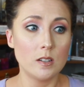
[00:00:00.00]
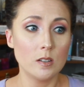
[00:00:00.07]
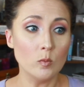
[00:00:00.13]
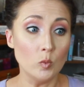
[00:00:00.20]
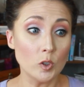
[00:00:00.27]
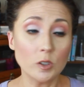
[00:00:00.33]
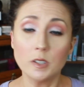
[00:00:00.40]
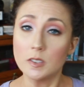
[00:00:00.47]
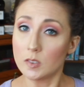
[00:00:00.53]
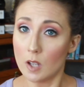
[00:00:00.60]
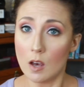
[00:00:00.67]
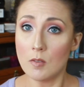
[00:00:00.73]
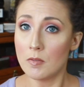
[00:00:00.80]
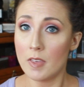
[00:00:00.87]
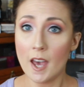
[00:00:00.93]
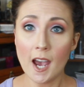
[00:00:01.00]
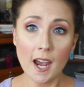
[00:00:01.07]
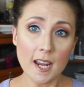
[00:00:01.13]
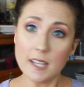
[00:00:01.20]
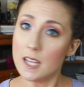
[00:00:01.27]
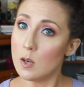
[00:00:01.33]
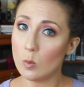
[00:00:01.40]
really love that
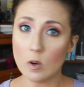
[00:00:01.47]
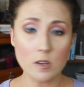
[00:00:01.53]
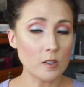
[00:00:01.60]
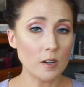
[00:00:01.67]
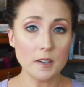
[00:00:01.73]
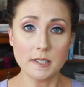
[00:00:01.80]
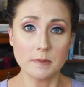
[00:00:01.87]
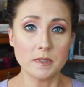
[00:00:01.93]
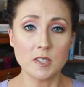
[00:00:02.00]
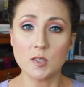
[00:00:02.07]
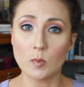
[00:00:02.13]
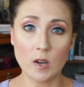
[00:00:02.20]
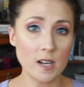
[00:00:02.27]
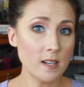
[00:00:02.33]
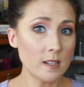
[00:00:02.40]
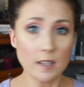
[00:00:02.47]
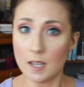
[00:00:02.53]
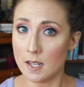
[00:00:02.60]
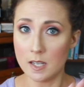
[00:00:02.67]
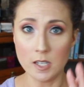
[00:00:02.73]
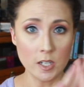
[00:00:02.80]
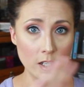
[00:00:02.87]
and they wear their husband's rank,
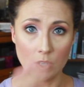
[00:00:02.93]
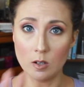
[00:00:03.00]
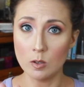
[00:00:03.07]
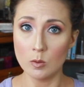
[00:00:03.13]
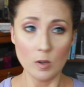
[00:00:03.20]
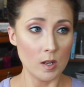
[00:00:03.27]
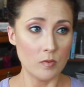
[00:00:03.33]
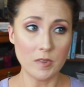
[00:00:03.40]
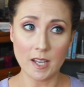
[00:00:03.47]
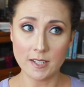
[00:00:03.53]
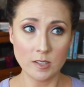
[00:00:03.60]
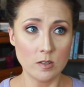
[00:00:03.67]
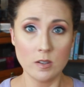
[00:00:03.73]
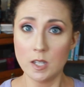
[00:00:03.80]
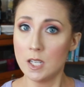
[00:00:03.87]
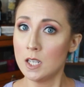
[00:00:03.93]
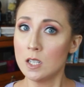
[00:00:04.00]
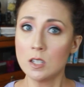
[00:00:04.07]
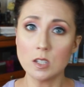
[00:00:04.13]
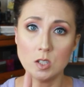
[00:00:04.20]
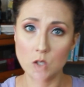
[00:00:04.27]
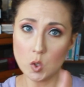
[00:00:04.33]
and you know, if that's your
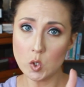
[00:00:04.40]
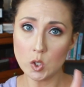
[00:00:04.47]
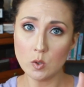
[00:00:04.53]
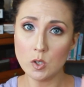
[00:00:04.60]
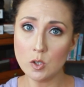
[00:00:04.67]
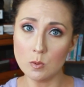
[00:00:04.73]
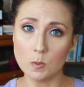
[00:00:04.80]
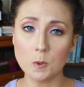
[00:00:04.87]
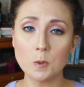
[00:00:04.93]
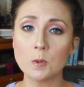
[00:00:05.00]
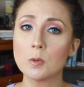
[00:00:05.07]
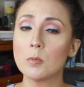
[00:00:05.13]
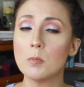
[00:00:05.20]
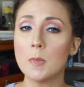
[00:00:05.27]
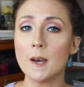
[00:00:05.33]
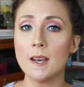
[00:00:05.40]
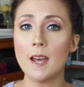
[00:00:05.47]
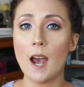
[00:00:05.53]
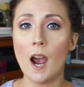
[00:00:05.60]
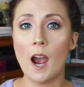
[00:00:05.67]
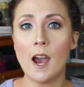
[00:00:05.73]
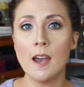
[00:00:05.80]
thing, you do you, boo. But
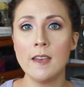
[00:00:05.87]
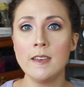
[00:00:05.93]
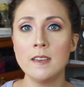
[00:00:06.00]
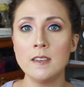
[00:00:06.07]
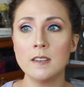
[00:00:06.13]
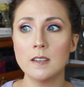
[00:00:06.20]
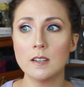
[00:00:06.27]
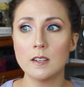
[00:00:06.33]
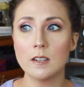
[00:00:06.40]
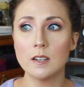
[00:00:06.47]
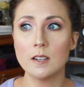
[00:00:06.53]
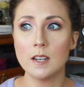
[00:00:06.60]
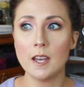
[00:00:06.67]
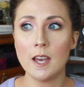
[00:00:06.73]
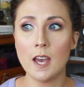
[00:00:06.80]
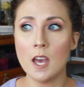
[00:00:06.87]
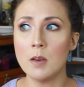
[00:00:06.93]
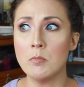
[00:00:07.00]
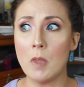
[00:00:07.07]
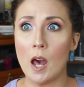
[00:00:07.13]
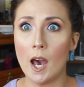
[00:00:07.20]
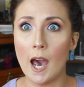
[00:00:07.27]
I
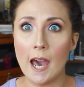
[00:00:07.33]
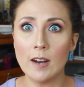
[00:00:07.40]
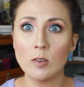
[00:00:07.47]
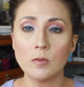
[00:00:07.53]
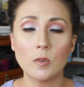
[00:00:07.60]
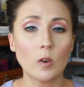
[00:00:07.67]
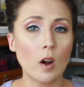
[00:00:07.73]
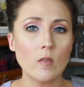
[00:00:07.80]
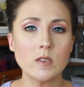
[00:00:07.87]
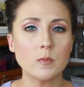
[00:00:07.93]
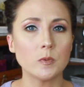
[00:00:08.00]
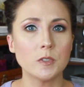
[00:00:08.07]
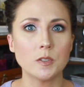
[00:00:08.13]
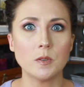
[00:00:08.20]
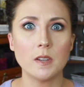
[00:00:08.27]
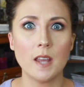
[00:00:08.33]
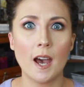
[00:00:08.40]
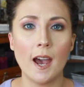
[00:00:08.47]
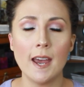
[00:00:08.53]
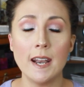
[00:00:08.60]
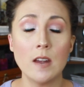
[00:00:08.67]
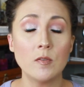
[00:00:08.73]
am not. I don't feel comfortable doing
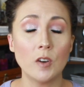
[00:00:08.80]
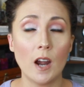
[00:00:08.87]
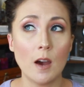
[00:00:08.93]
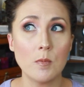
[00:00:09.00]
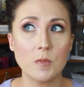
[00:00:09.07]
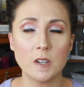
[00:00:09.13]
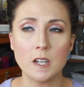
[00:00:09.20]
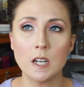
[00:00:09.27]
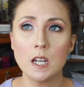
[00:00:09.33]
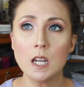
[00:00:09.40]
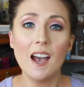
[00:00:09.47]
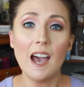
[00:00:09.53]
that. I never have been.